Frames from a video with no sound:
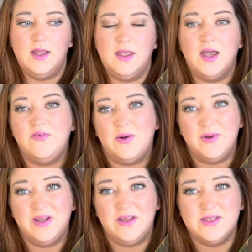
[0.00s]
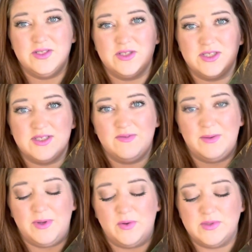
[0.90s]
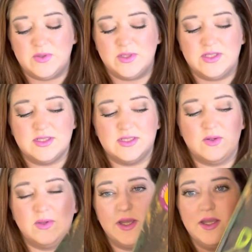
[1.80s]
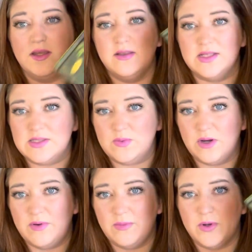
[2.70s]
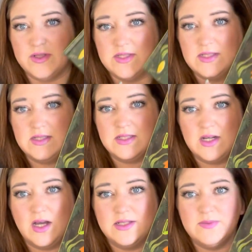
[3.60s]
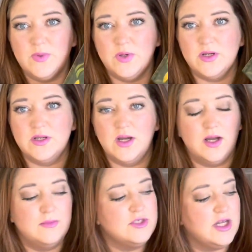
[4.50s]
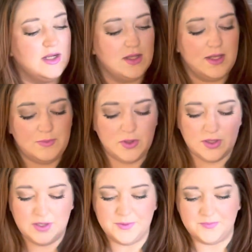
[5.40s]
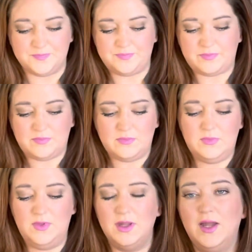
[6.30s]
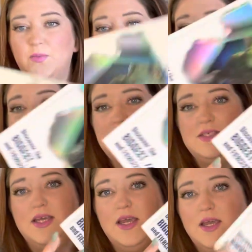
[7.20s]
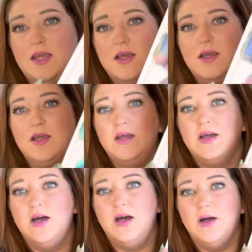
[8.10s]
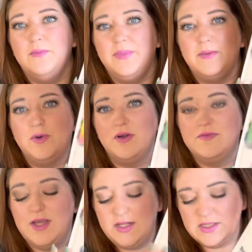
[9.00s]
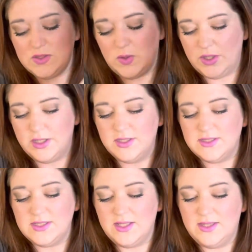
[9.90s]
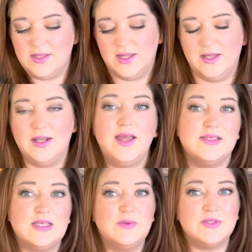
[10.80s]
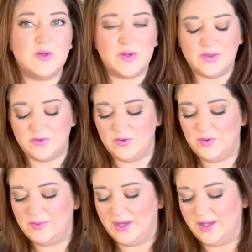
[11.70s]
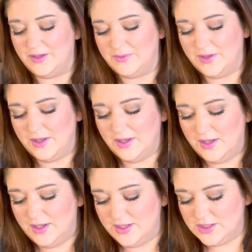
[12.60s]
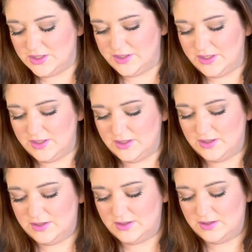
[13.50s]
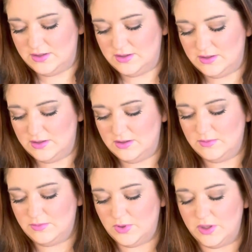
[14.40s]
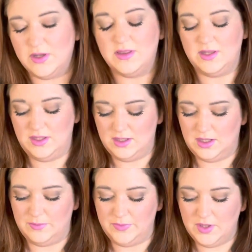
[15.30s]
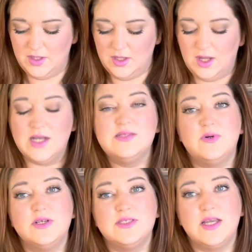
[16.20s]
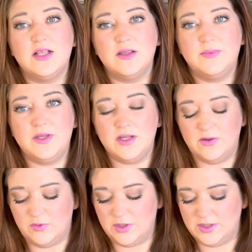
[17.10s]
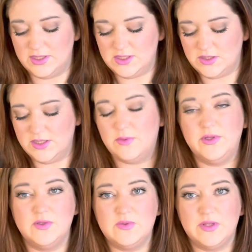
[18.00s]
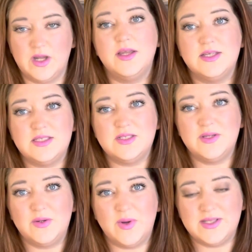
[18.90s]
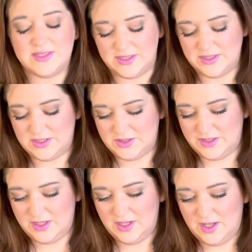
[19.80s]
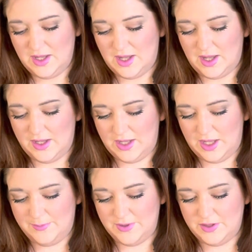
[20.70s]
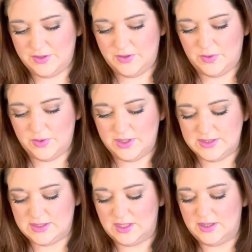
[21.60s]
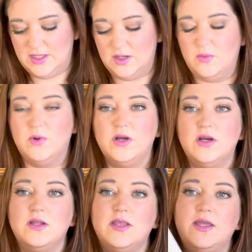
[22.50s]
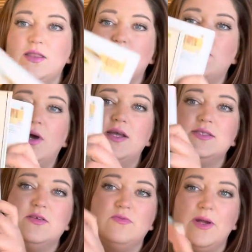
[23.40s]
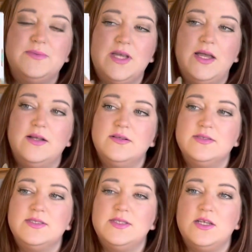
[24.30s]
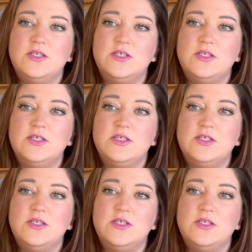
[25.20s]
I found it easier just to find my own sources. So like this is one of our books. This is an Usborne um, Shine a Light book. And we have the DK um, Big Book of Dinosaurs. And then as I was going through my history book, the um, Usborne Encyclopedia of World History that we use with our History Quest history, I happened to notice that there were like the rise of reptiles